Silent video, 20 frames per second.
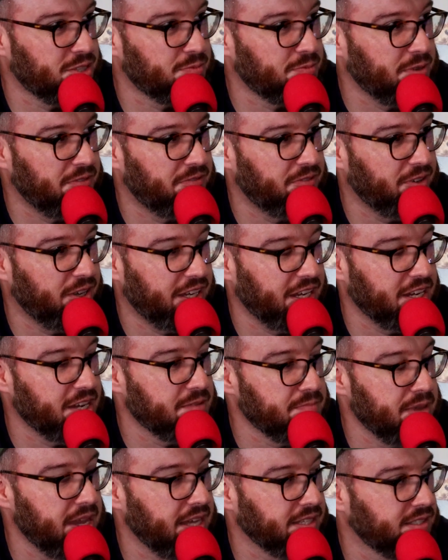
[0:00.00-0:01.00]
just be fucking
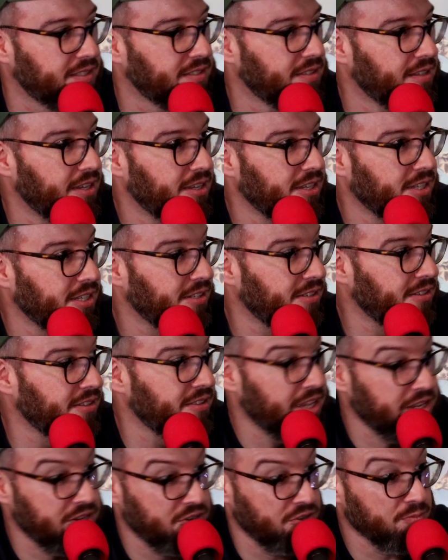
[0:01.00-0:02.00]
a mess. And
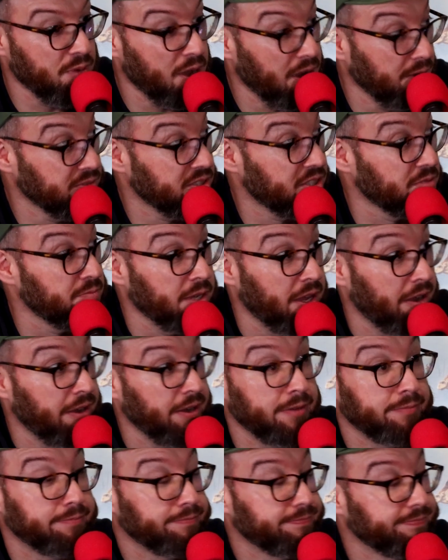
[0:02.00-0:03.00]
then your Bobs could be
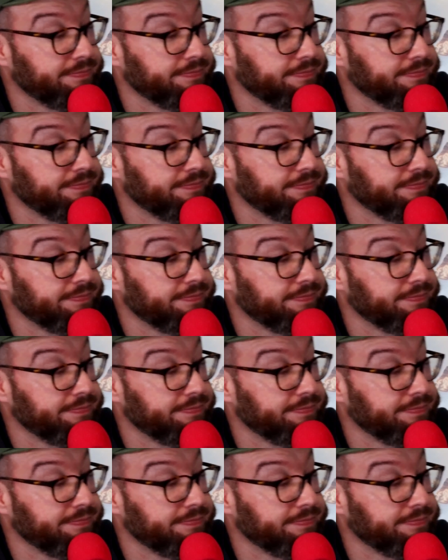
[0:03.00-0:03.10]
on it.